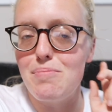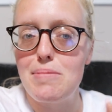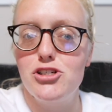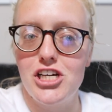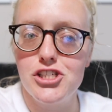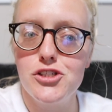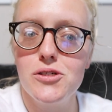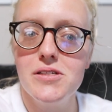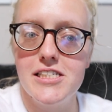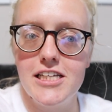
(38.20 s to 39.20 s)

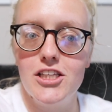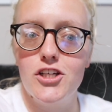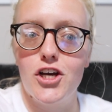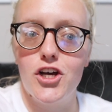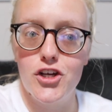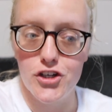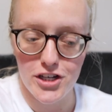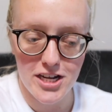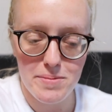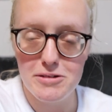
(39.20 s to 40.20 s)
progesterone did look good,